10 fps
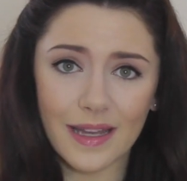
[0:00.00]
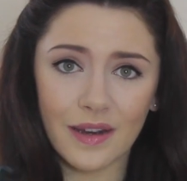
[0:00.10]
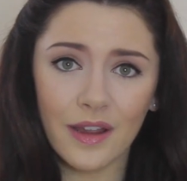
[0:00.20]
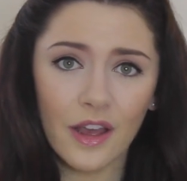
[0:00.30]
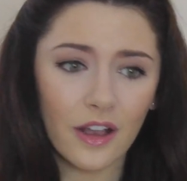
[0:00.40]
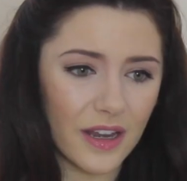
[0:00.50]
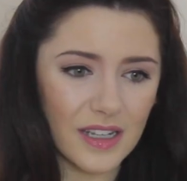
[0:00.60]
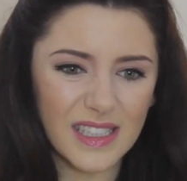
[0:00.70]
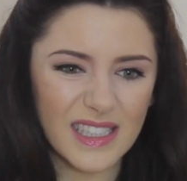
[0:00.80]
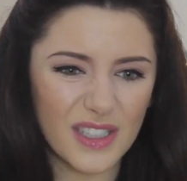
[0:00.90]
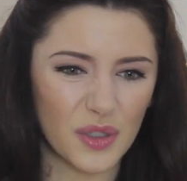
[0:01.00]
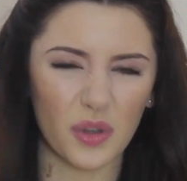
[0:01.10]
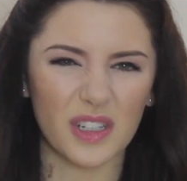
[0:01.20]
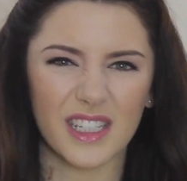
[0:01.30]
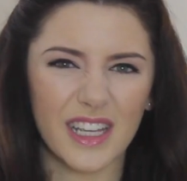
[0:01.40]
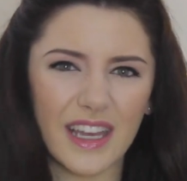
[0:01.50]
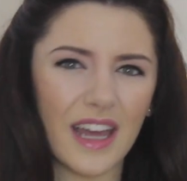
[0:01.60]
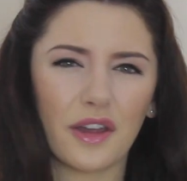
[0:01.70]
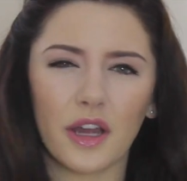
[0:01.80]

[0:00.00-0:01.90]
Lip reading: and kind of stuck together.